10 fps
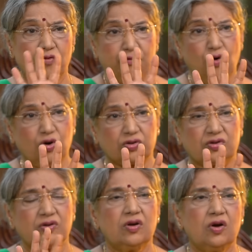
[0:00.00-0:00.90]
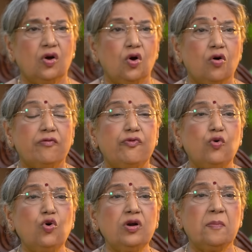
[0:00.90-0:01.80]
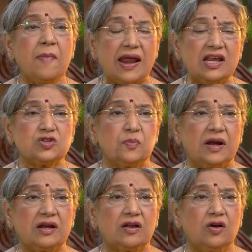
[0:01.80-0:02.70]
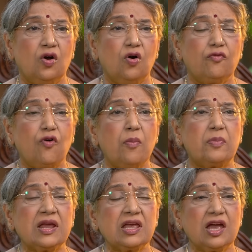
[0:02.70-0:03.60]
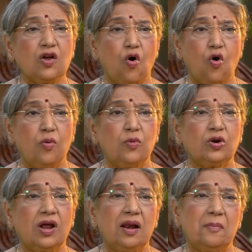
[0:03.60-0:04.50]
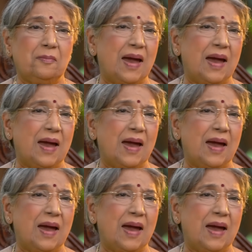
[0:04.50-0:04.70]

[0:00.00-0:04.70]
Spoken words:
Fourth, food management for bringing hormonal